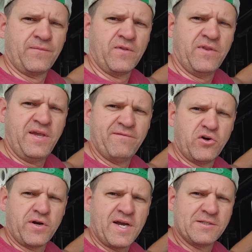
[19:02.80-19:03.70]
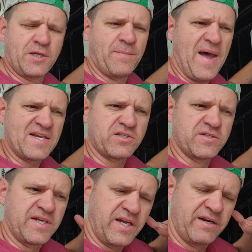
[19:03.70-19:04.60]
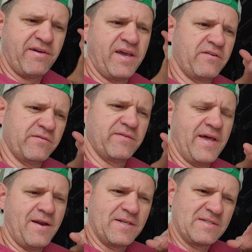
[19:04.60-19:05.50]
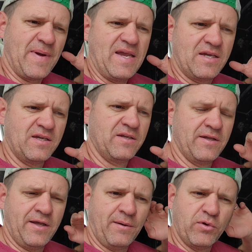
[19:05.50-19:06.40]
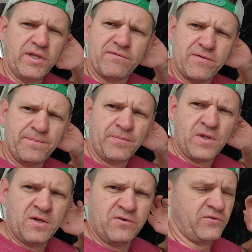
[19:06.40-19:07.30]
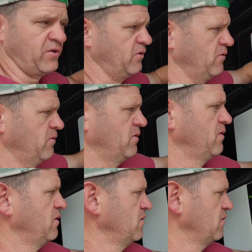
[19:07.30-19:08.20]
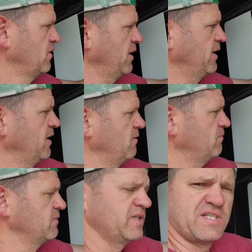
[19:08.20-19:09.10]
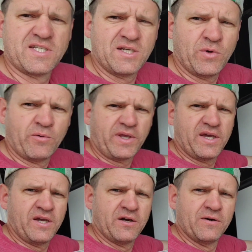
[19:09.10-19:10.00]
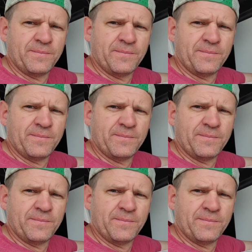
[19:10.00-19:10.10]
The inverter has capacitors that kind of handle that spike, I believe. So let's just see what we get here.